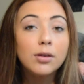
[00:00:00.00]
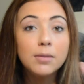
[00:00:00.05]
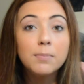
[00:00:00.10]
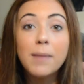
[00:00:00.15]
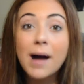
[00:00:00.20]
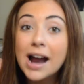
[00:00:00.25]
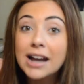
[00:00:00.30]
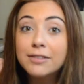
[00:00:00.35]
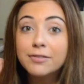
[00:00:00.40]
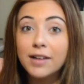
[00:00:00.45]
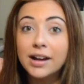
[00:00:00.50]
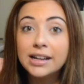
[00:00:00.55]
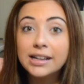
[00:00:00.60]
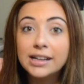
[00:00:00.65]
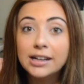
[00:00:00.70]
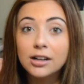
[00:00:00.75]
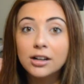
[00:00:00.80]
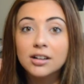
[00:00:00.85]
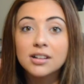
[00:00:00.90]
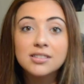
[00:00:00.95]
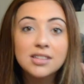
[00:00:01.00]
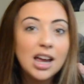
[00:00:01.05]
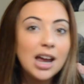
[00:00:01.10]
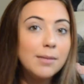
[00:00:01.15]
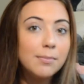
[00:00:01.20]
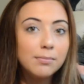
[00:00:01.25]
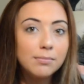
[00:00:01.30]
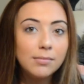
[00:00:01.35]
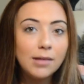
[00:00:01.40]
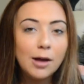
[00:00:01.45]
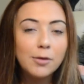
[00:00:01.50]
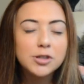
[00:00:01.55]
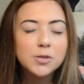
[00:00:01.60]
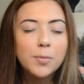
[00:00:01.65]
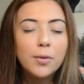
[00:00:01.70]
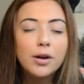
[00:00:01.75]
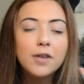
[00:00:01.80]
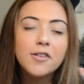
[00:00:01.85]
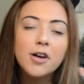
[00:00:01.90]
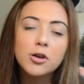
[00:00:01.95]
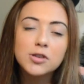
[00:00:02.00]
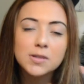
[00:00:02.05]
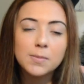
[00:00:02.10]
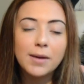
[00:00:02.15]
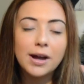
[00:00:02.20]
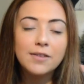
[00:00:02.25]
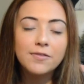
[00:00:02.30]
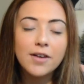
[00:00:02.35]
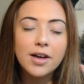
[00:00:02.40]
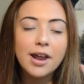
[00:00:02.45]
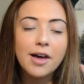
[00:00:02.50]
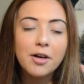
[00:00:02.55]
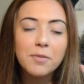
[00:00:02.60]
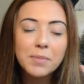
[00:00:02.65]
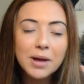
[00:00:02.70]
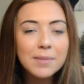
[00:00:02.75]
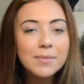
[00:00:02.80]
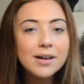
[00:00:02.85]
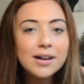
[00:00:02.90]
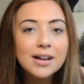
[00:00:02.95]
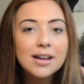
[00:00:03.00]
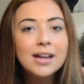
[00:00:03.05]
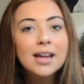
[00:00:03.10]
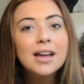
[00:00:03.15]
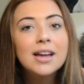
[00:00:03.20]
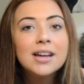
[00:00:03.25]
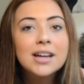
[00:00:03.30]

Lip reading: earn Pi Phi here because I was a Pi Phi at Alabama,